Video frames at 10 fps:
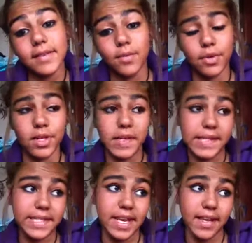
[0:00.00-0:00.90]
what can I
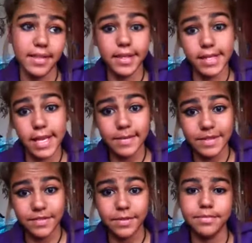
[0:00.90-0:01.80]
say? There's heaps
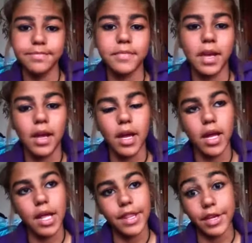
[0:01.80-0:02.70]
of them.
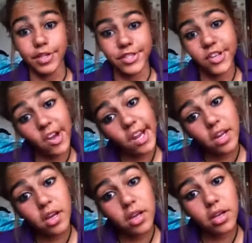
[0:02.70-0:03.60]
They're in
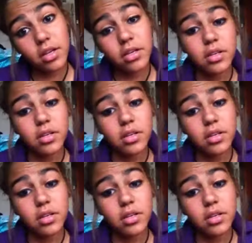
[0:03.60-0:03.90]
China,